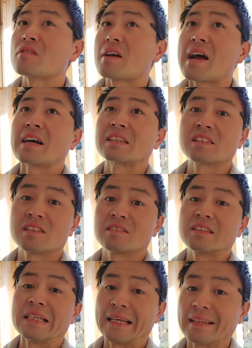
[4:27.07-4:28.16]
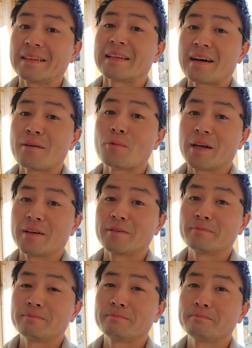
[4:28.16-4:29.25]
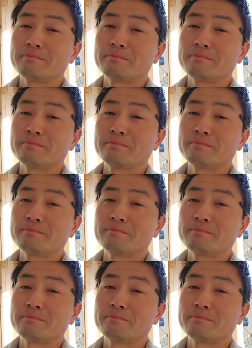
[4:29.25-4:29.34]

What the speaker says: to accidentally hit that wire.